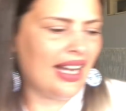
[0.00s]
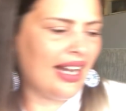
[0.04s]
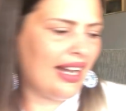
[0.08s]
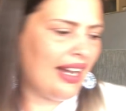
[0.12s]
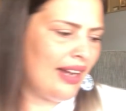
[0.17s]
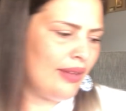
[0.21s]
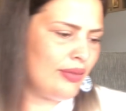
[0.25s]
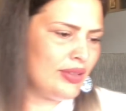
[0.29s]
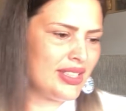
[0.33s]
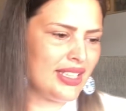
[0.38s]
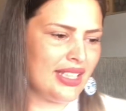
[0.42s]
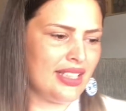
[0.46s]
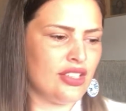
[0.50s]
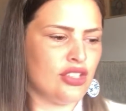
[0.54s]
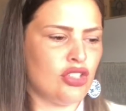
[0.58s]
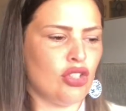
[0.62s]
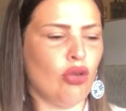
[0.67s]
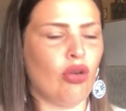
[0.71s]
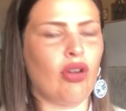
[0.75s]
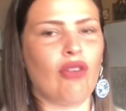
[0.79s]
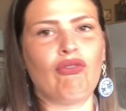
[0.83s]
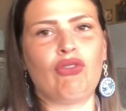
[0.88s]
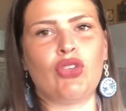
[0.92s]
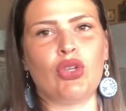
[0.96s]
I was getting so
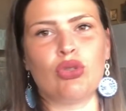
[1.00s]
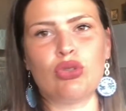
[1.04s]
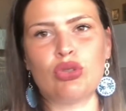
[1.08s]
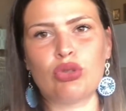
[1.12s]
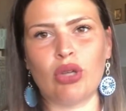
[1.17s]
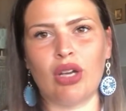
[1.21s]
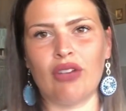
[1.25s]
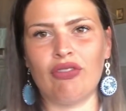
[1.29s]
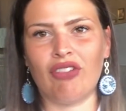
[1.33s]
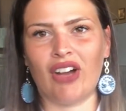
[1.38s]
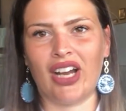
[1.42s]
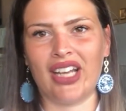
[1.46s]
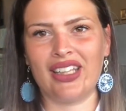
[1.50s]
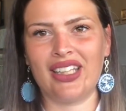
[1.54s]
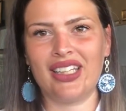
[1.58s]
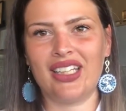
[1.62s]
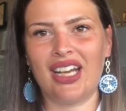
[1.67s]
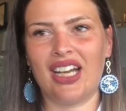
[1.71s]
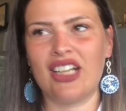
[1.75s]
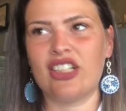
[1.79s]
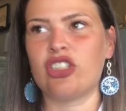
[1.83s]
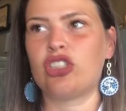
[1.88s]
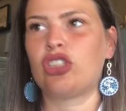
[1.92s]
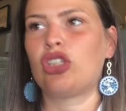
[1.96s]
confused, so
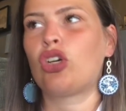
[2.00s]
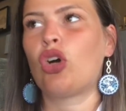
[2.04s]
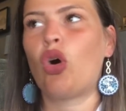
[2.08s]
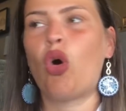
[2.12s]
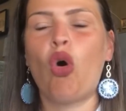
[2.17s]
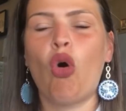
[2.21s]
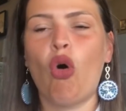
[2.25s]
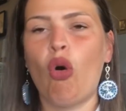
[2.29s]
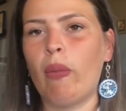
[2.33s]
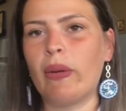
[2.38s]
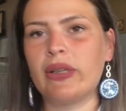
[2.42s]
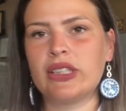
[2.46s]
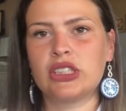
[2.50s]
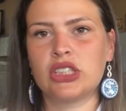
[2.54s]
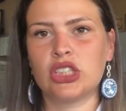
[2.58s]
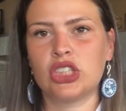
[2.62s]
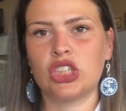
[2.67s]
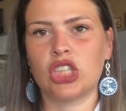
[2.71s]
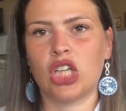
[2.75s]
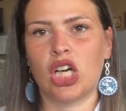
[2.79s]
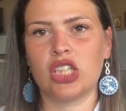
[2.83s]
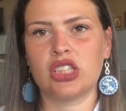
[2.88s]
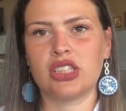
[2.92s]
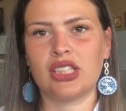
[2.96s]
I just took a whole bunch of
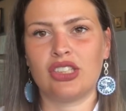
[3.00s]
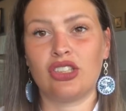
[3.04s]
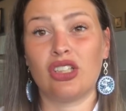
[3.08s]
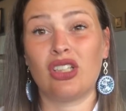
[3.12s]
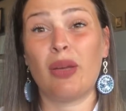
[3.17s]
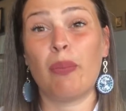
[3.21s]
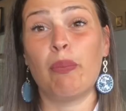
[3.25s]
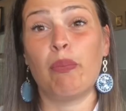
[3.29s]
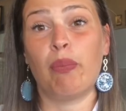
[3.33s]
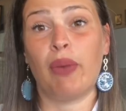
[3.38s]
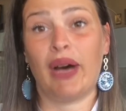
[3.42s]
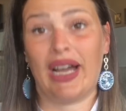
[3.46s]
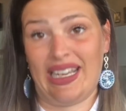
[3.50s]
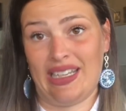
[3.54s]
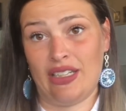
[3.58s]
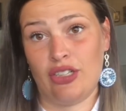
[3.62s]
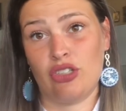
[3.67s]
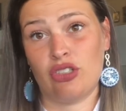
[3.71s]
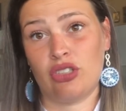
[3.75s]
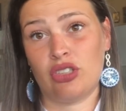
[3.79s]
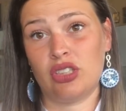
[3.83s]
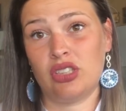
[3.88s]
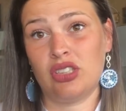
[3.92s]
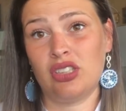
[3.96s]
charts. I took a
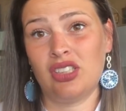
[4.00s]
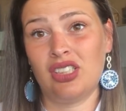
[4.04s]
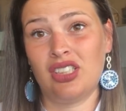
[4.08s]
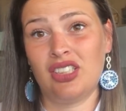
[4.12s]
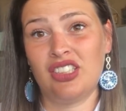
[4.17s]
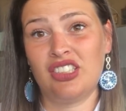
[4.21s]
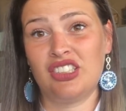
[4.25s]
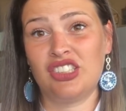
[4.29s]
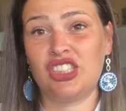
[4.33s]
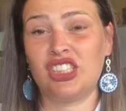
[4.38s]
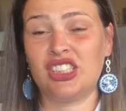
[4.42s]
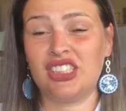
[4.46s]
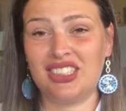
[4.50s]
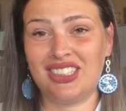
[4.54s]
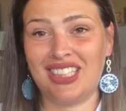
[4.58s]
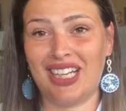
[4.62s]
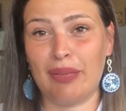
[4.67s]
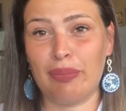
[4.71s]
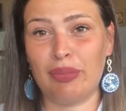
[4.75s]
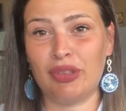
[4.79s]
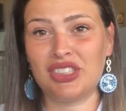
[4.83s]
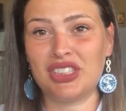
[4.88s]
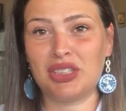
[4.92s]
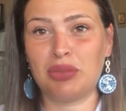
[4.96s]
binder to
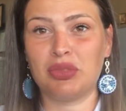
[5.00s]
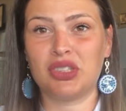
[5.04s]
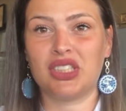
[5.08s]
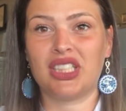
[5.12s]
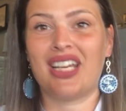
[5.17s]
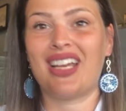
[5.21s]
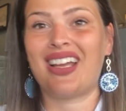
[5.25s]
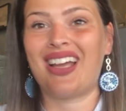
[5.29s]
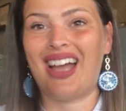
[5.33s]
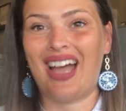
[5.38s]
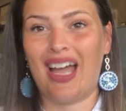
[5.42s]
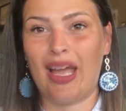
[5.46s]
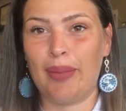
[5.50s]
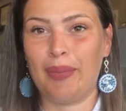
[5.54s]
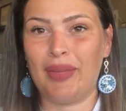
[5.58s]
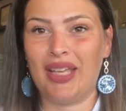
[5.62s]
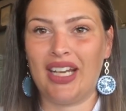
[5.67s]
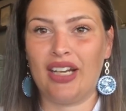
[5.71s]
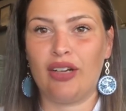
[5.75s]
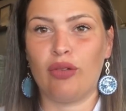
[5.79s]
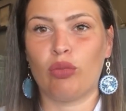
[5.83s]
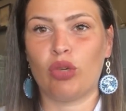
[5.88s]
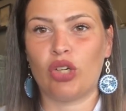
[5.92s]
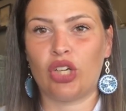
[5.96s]
Staples and was like, I'm
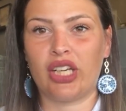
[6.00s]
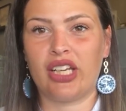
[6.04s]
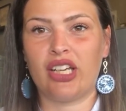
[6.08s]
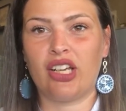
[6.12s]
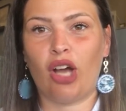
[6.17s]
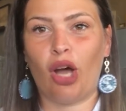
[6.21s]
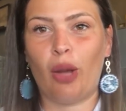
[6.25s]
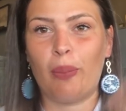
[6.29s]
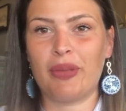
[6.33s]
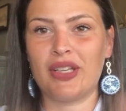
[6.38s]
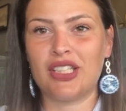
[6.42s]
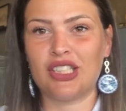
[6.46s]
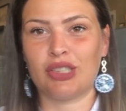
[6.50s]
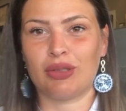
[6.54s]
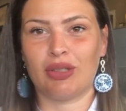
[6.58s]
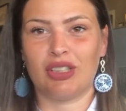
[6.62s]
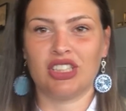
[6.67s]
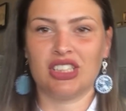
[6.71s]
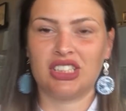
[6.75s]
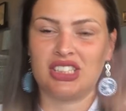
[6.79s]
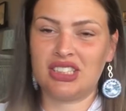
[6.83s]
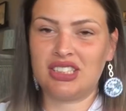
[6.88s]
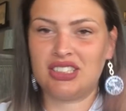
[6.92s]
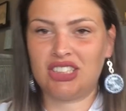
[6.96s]
getting working copies. So I
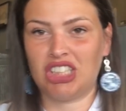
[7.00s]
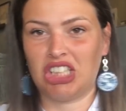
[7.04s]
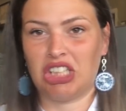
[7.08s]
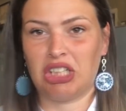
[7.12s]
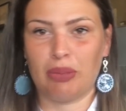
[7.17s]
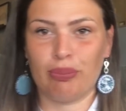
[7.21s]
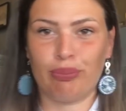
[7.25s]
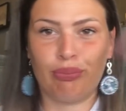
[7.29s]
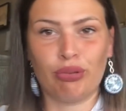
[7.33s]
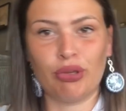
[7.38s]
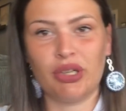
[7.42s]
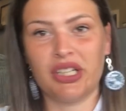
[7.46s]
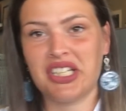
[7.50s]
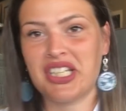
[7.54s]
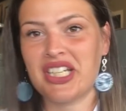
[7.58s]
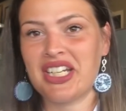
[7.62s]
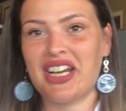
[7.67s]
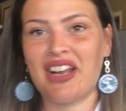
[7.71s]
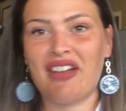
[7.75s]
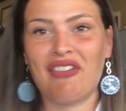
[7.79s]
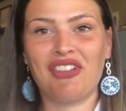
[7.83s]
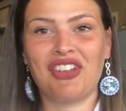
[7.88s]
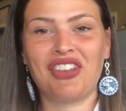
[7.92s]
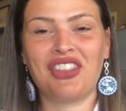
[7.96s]
just started printing
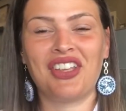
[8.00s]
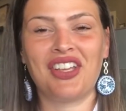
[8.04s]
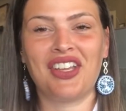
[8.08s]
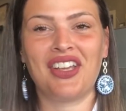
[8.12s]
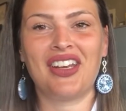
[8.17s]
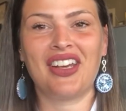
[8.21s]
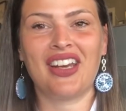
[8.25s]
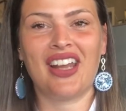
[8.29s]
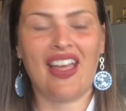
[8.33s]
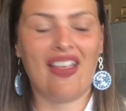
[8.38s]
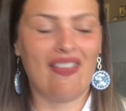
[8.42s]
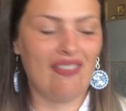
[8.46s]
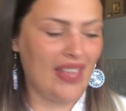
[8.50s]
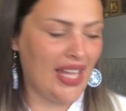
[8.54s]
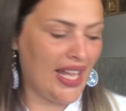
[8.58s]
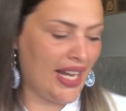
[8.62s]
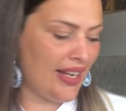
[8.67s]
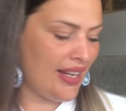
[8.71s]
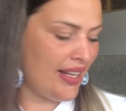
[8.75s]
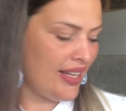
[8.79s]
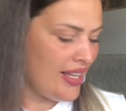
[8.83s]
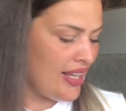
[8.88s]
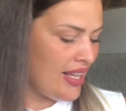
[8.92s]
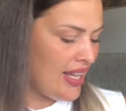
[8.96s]
everything, and then
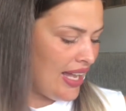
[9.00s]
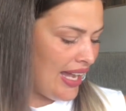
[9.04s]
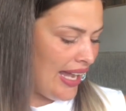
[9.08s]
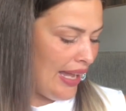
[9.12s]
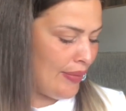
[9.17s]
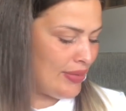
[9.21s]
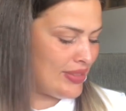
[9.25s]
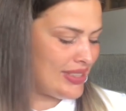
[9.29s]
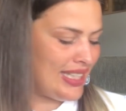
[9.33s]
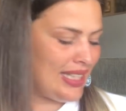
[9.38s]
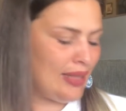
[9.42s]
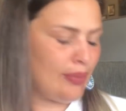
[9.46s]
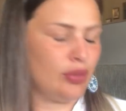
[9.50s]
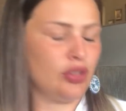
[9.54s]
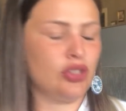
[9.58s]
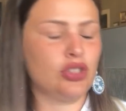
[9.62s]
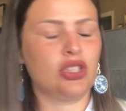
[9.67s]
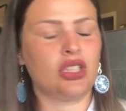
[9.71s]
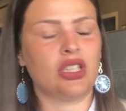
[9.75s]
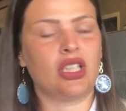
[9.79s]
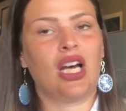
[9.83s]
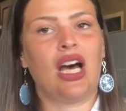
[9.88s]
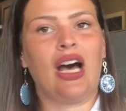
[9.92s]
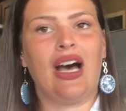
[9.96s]
I was able
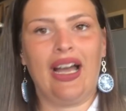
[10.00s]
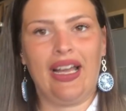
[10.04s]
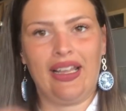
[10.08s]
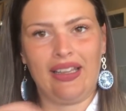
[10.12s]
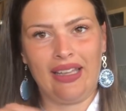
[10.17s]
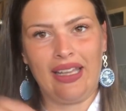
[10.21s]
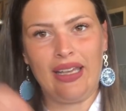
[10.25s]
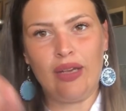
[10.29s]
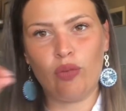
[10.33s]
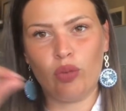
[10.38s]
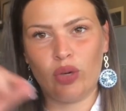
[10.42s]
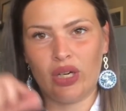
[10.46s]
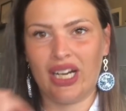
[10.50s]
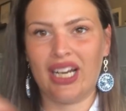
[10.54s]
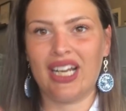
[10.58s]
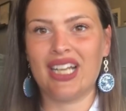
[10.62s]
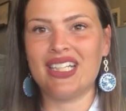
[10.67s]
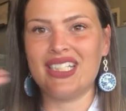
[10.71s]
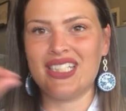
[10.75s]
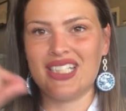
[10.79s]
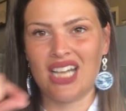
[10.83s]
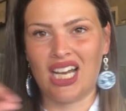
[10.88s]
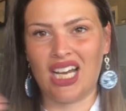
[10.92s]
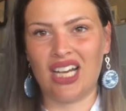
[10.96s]
to highlight what I
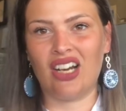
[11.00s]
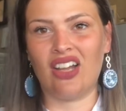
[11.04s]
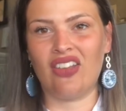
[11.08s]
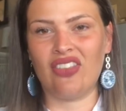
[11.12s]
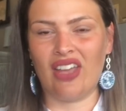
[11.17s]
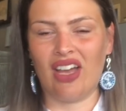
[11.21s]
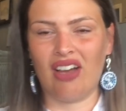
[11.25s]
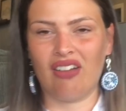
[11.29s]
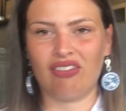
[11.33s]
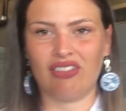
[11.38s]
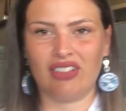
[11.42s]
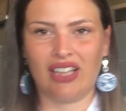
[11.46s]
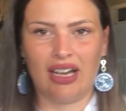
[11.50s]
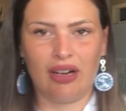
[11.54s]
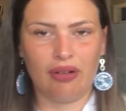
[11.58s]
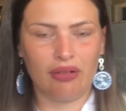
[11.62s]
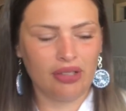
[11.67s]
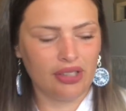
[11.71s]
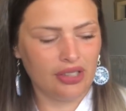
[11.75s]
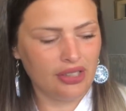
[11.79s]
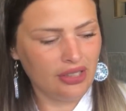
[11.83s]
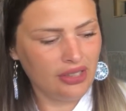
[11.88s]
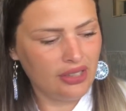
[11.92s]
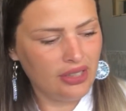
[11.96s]
had done on that
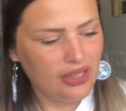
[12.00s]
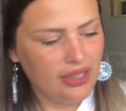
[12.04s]
flower.